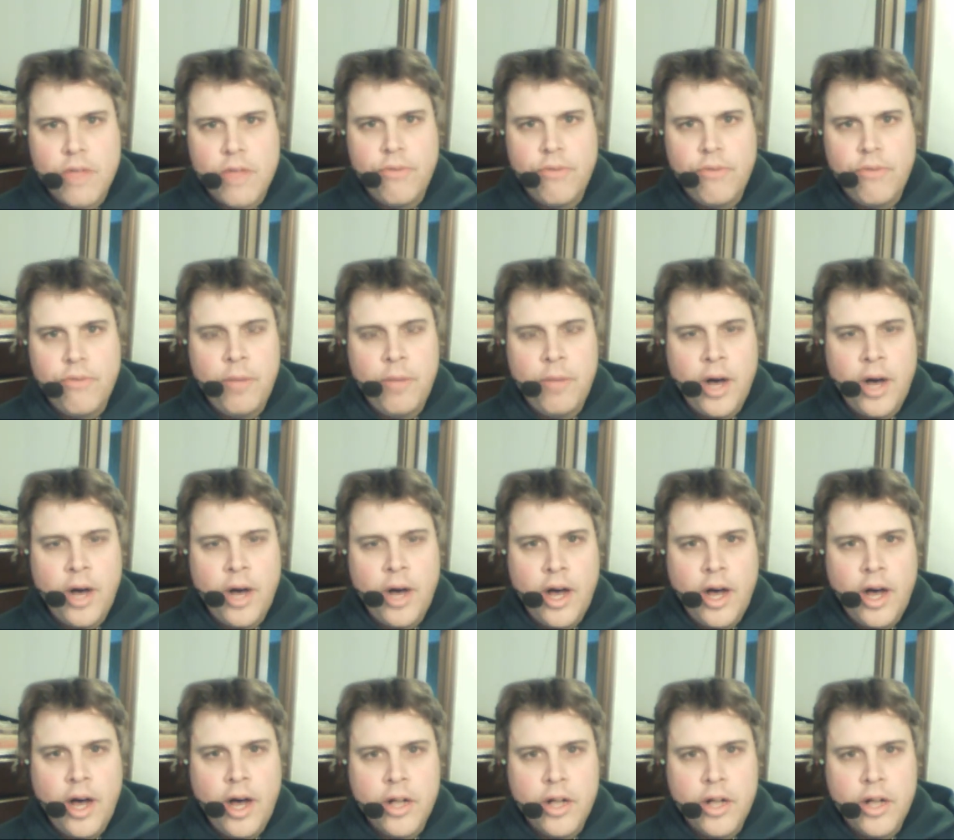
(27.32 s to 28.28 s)
from
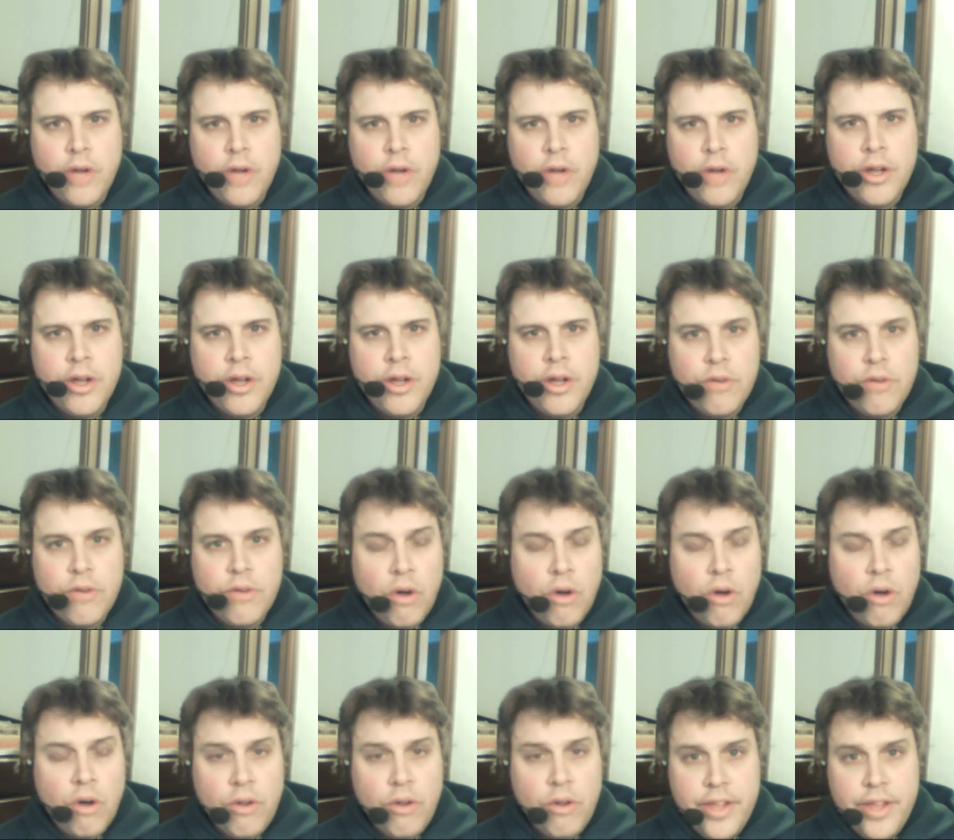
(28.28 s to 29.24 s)
uh, going
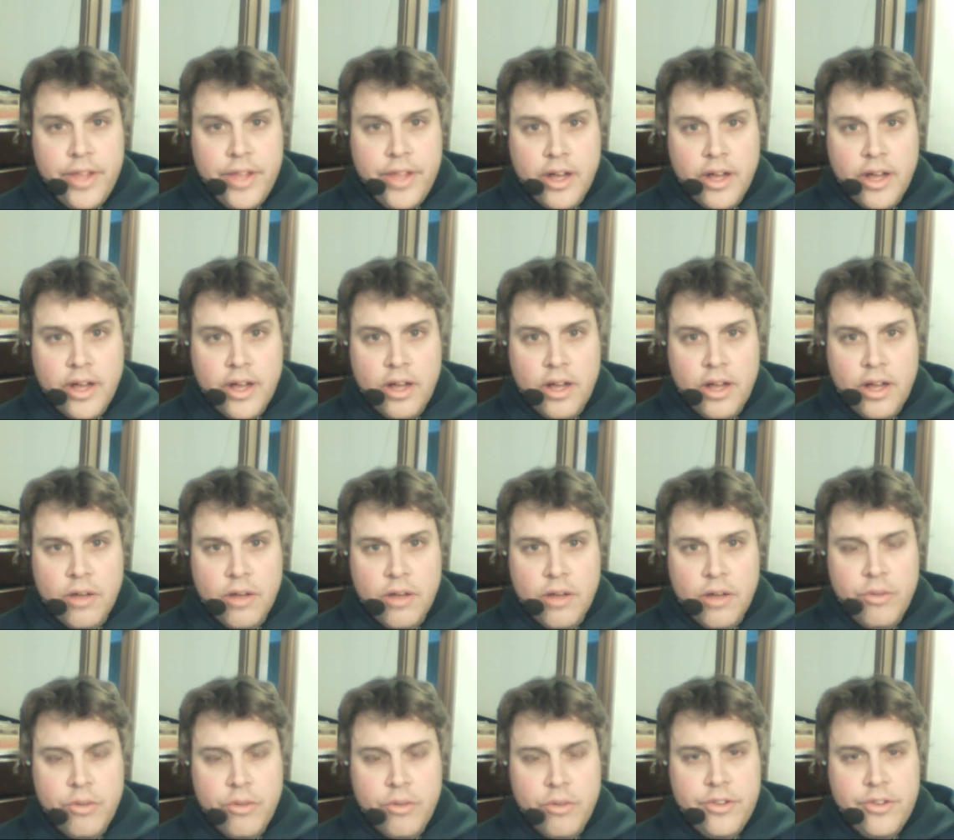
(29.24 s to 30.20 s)
over all the uh,
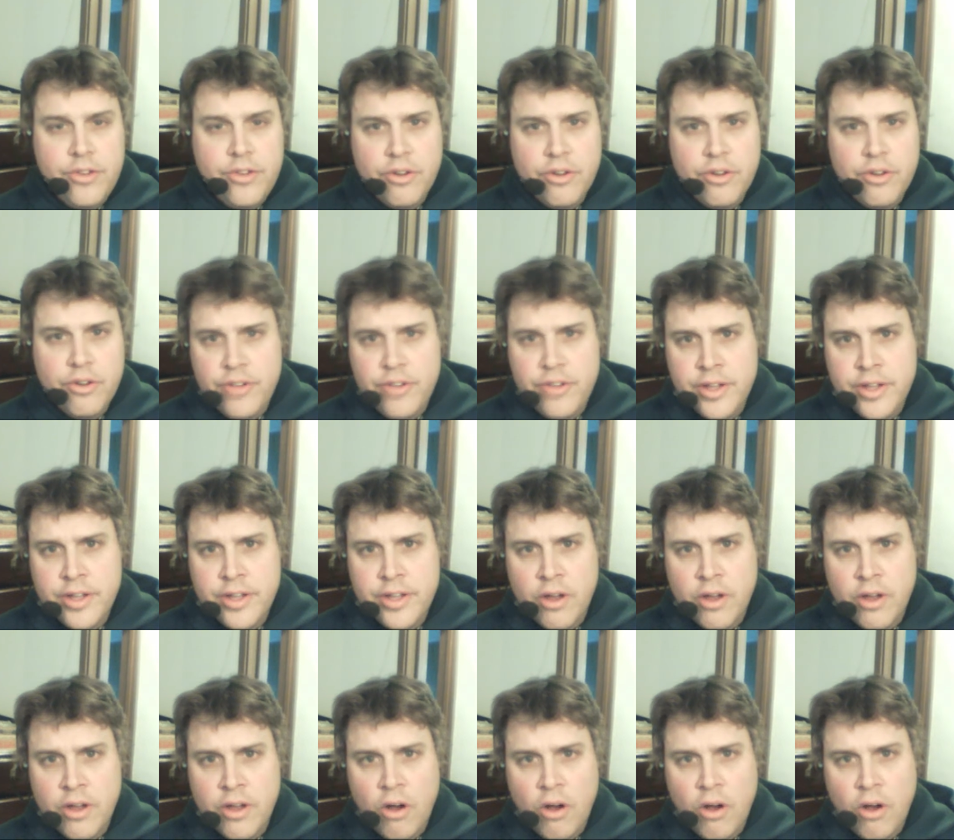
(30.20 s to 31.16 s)

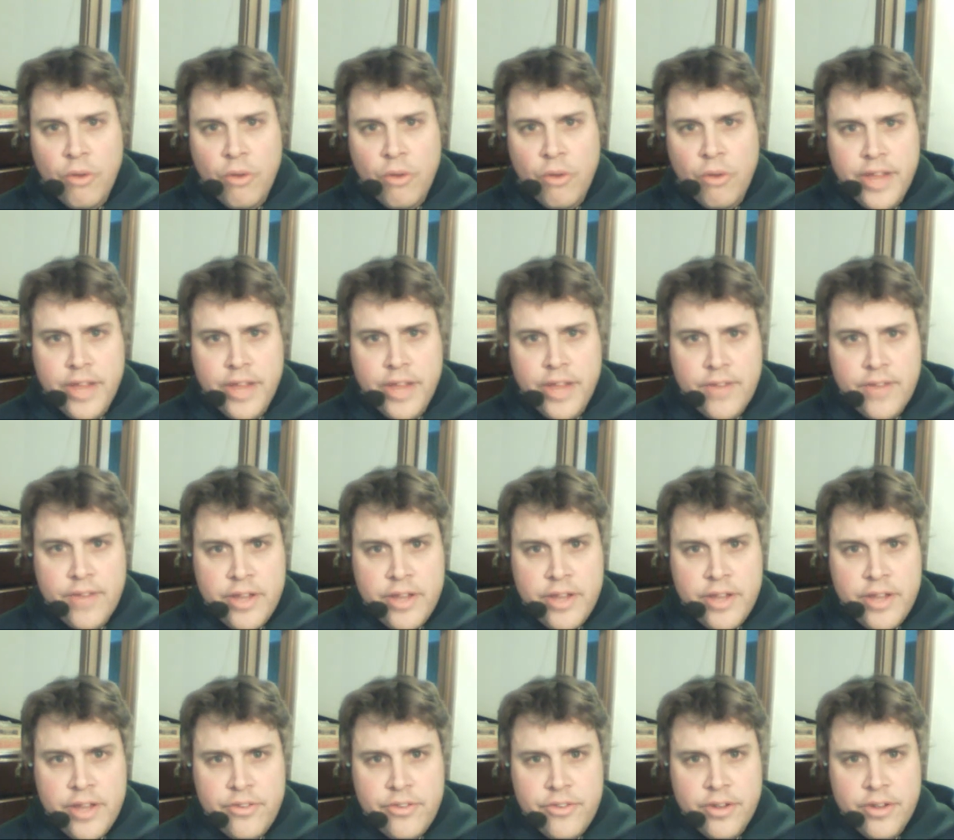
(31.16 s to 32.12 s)
researching, all the
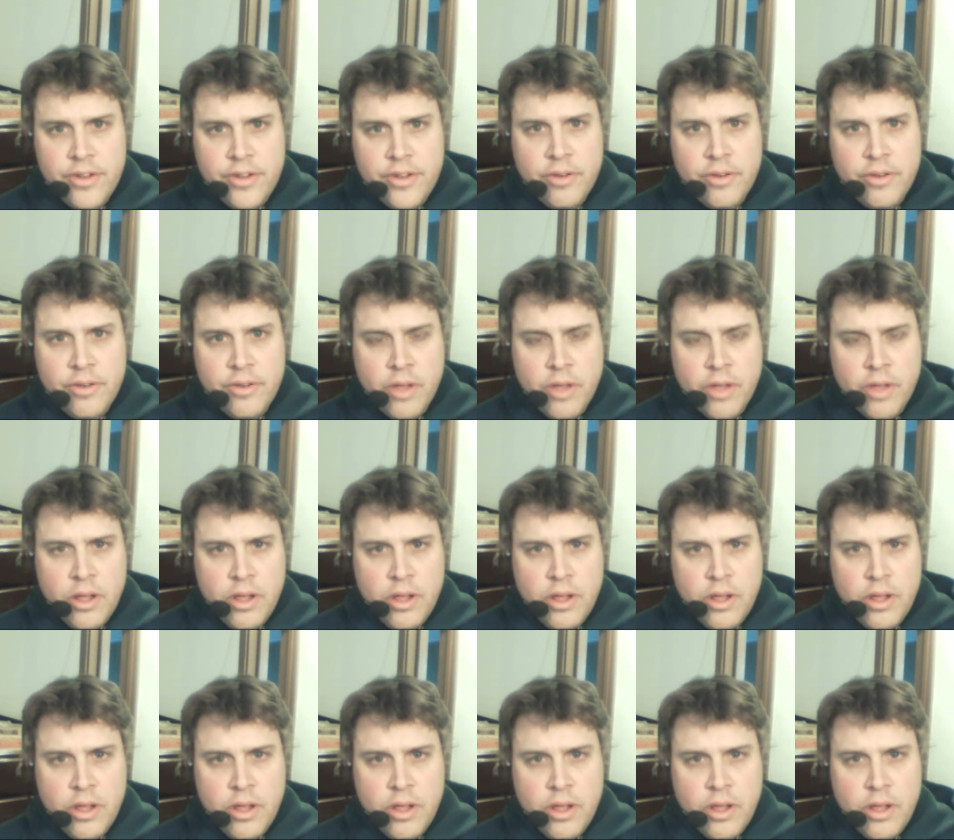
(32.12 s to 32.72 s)
evidence, and